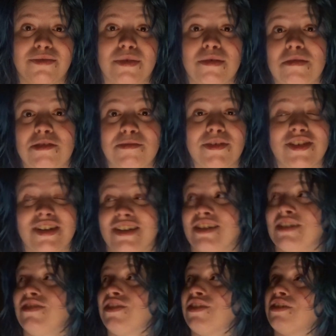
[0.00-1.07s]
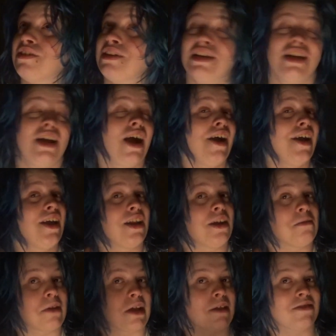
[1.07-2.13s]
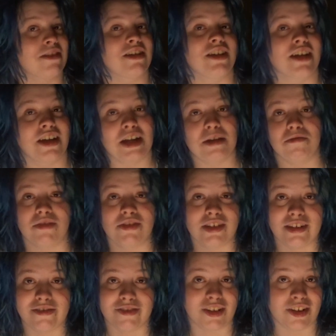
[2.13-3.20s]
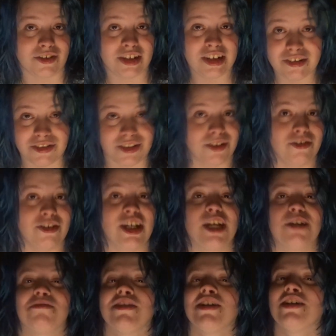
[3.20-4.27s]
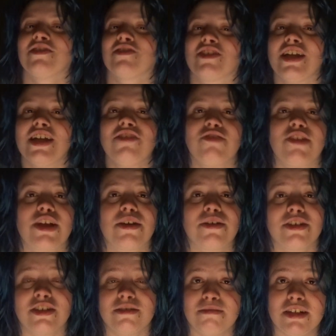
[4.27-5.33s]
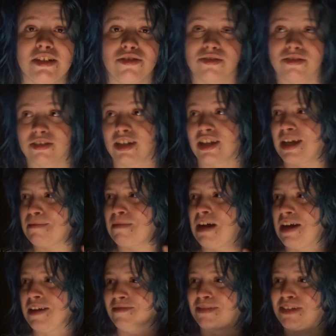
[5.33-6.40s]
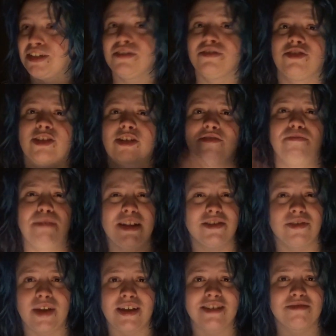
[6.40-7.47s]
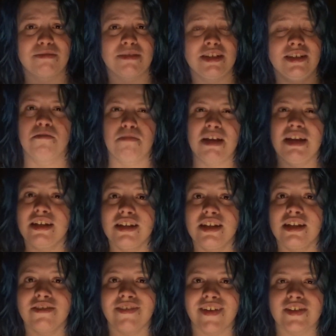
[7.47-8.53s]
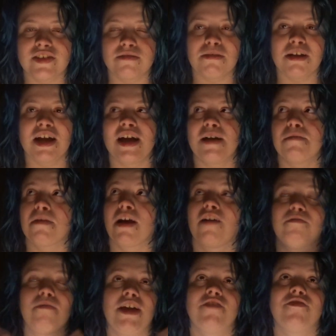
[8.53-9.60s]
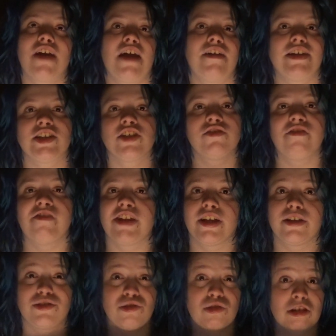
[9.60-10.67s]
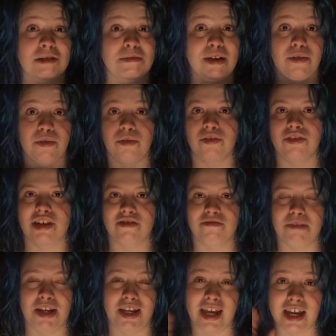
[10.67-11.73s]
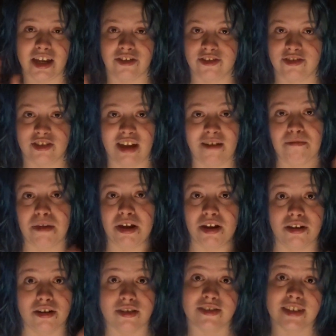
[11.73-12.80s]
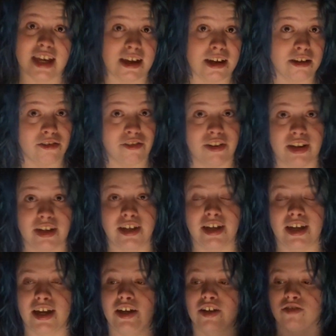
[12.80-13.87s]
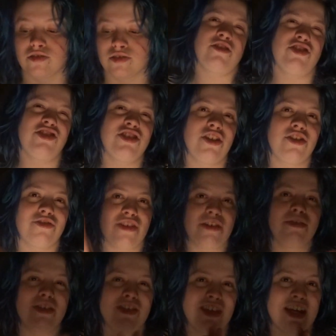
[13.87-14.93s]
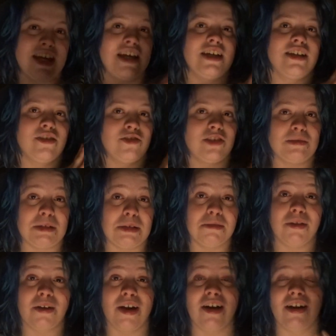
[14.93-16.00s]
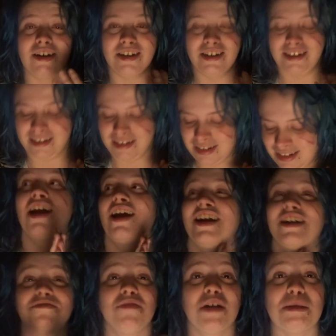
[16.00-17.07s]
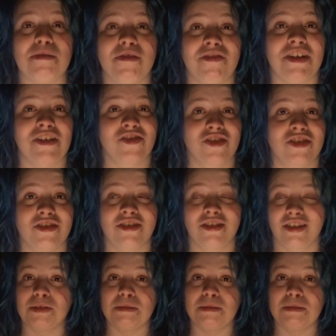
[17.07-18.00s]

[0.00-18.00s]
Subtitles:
Welcome back to my channel. If you're new here, hi, hello, my name is Lydia, and I'm mental health videos here on YouTube. Today's video is me talking about my use of benzodiazepines, mainly lorazepam. I've made various other videos talking about all the different medications that I've been on and take currently, and just to throw this in so people can't. I'm not a professional.